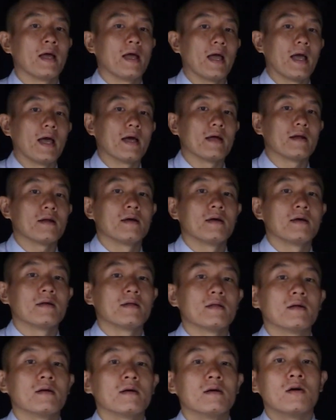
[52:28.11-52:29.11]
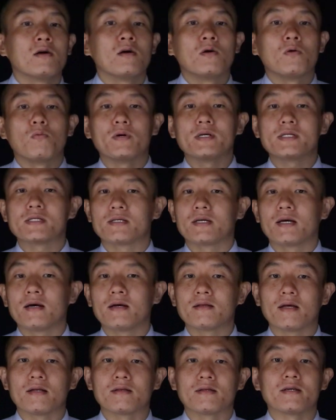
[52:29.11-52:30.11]
And we
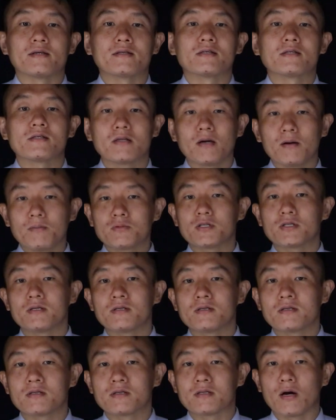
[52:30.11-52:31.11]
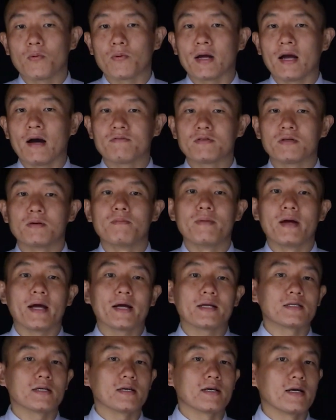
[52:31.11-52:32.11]
said that the assumptions that we have to
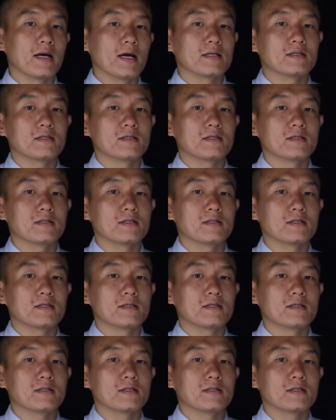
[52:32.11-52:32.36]
make to get